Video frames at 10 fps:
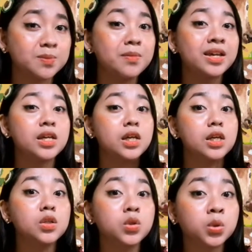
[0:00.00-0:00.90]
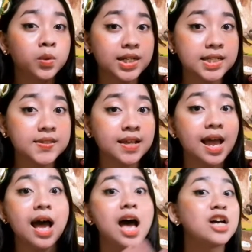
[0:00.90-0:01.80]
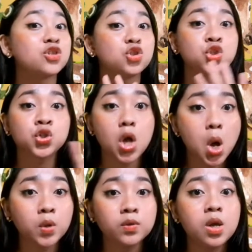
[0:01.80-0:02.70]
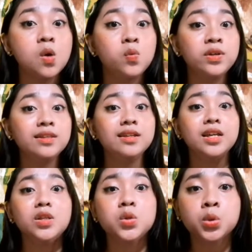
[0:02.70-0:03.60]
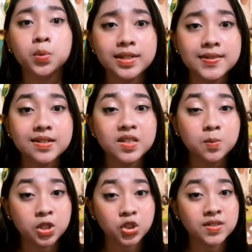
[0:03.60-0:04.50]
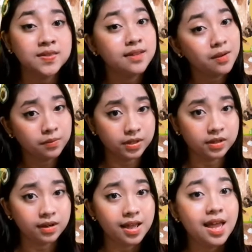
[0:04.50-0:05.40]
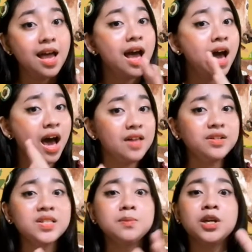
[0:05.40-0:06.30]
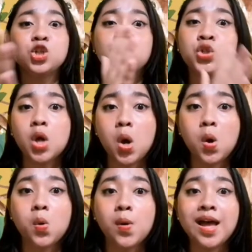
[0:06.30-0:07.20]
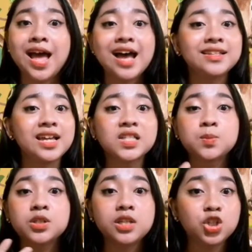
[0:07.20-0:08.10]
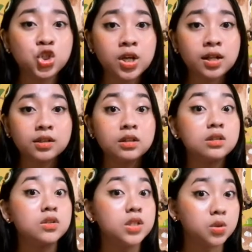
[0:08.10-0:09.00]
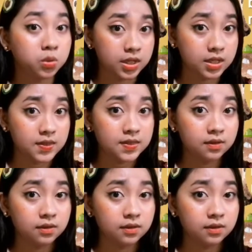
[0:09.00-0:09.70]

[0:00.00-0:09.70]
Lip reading: may increase as shown with increasing species number. Others may show an exponential decrease.